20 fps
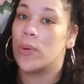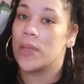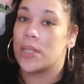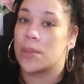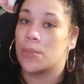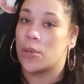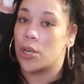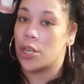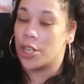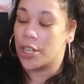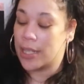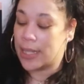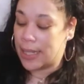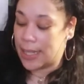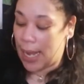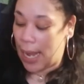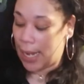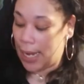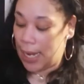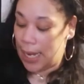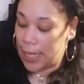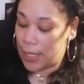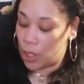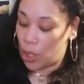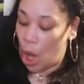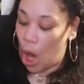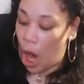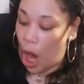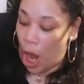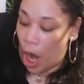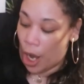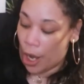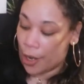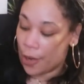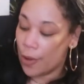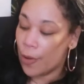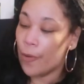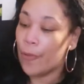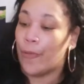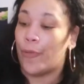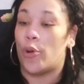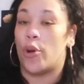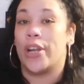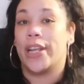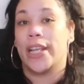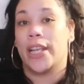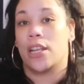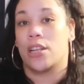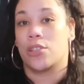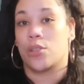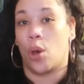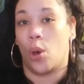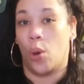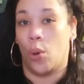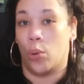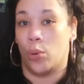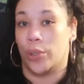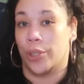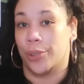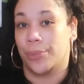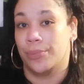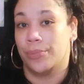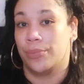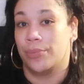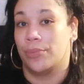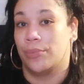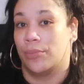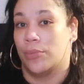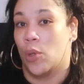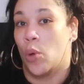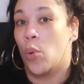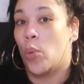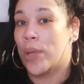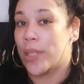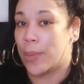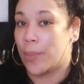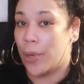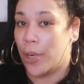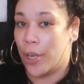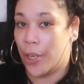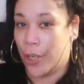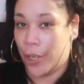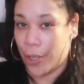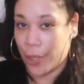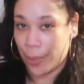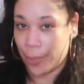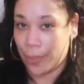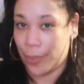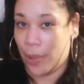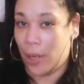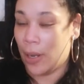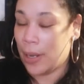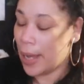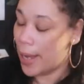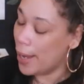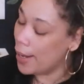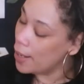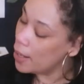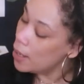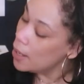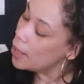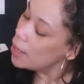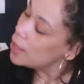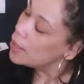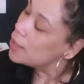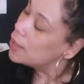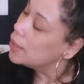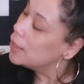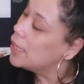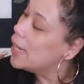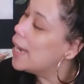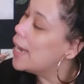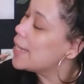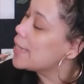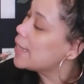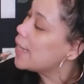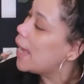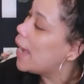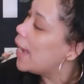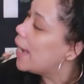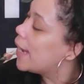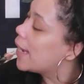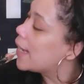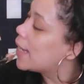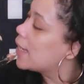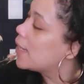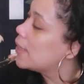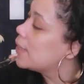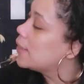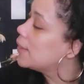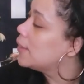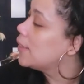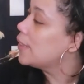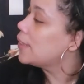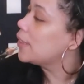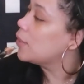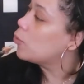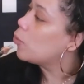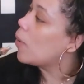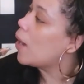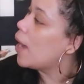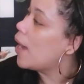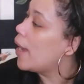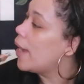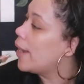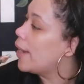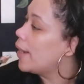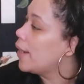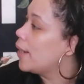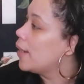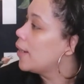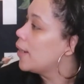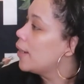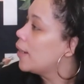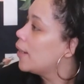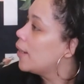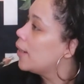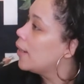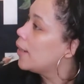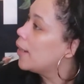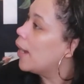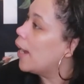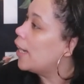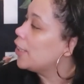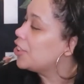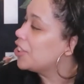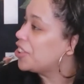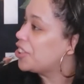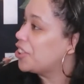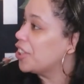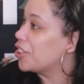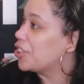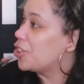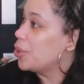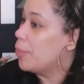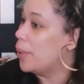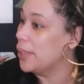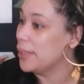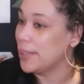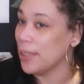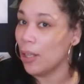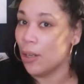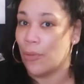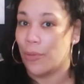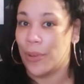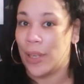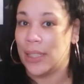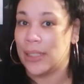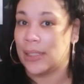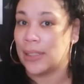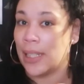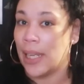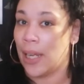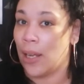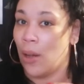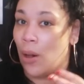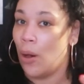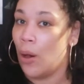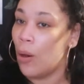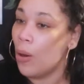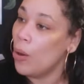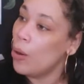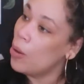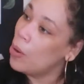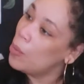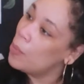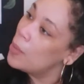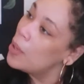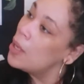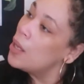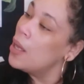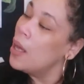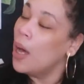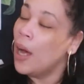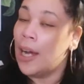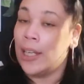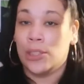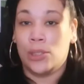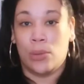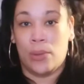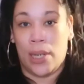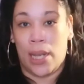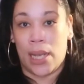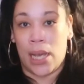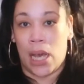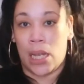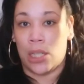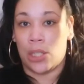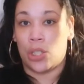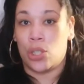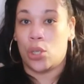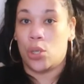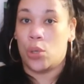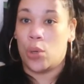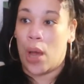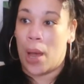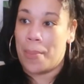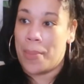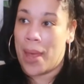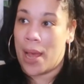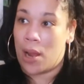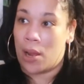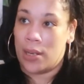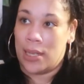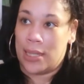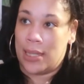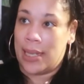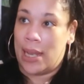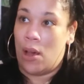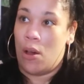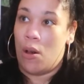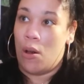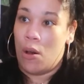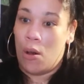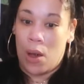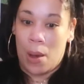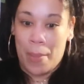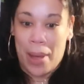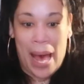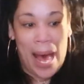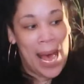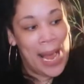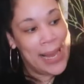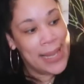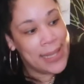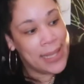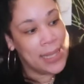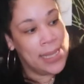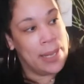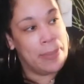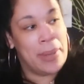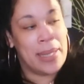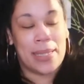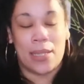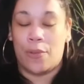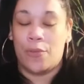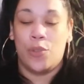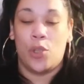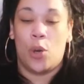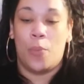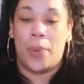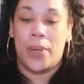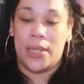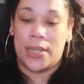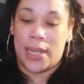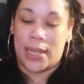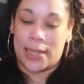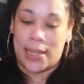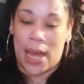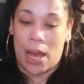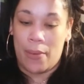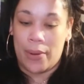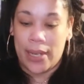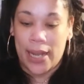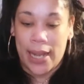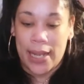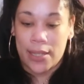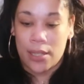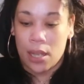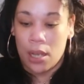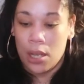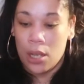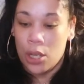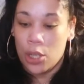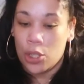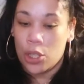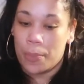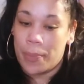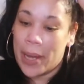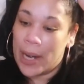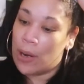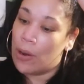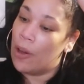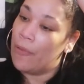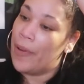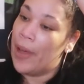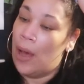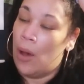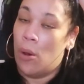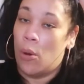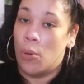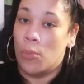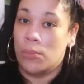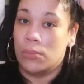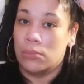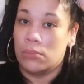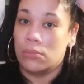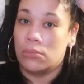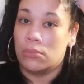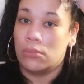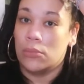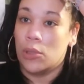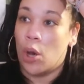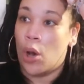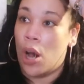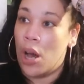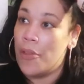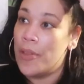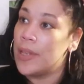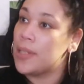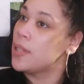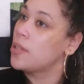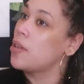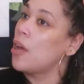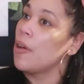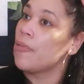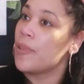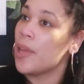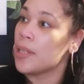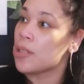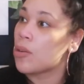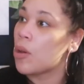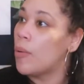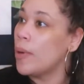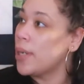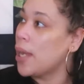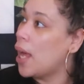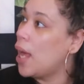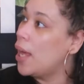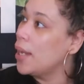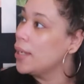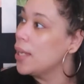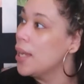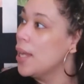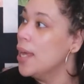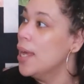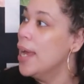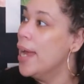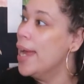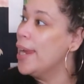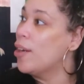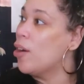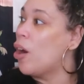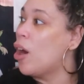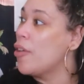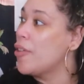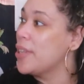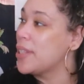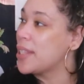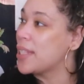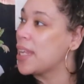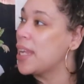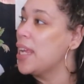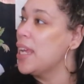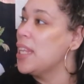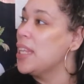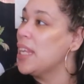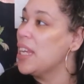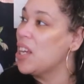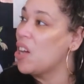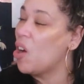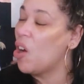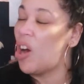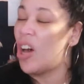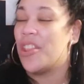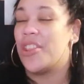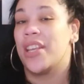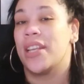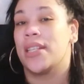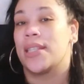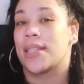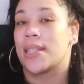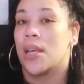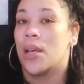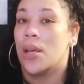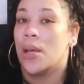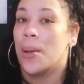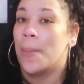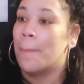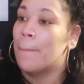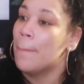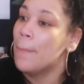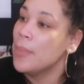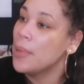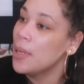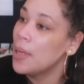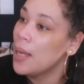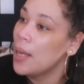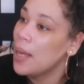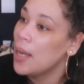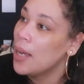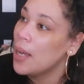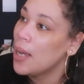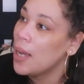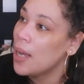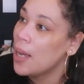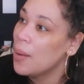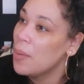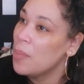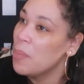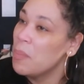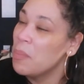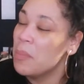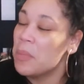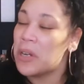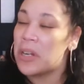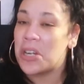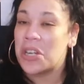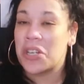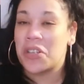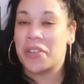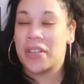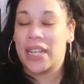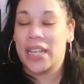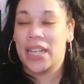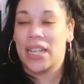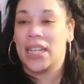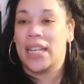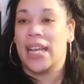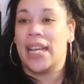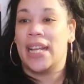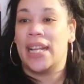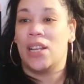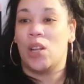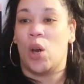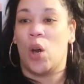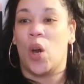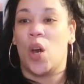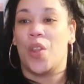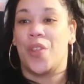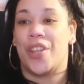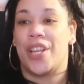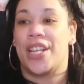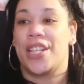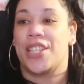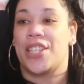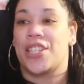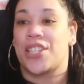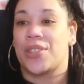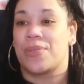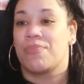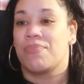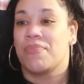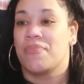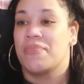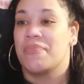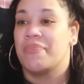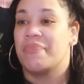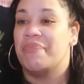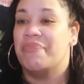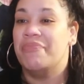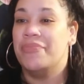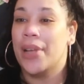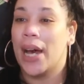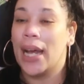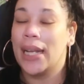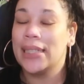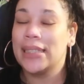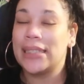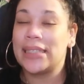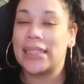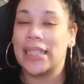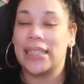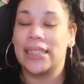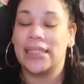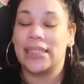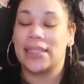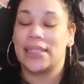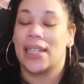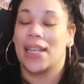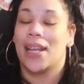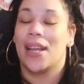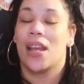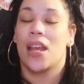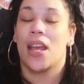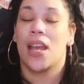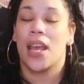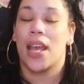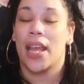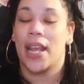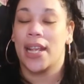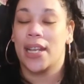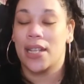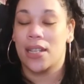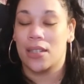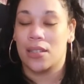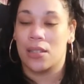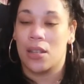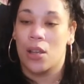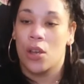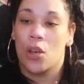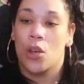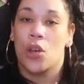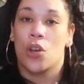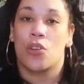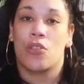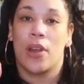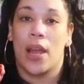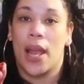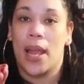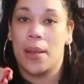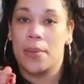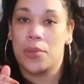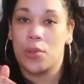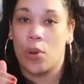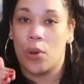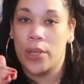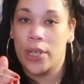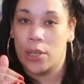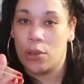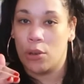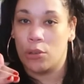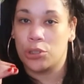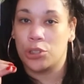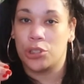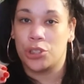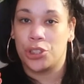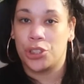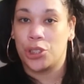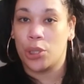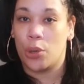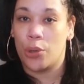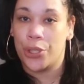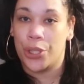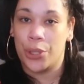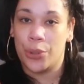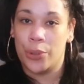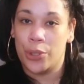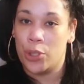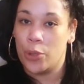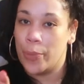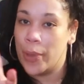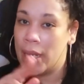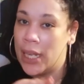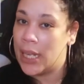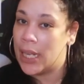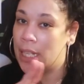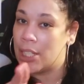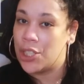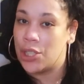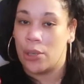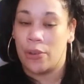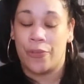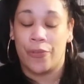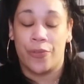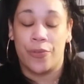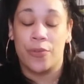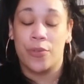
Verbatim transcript: was murdered sitting in his car. 40 years old was murdered, okay? It's like, this is why I just stick to myself. I stay home. I do what I gotta do. I'm not gonna say, oh, I'm gonna isolate myself. No, but it's like nowadays, you're better off at home. All this stuff that's going on and all this killing, all this murdering and all this nonsense, heinous crimes only goes to show you you better get your